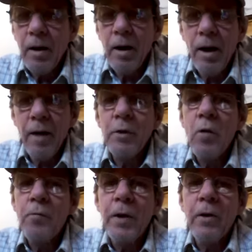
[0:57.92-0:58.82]
uh, have
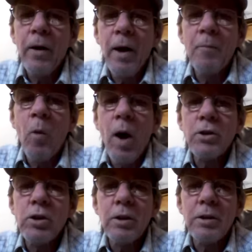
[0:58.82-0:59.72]
no fear, I'm
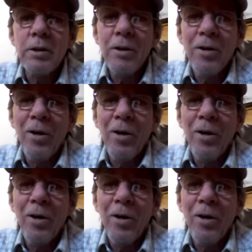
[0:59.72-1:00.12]
watching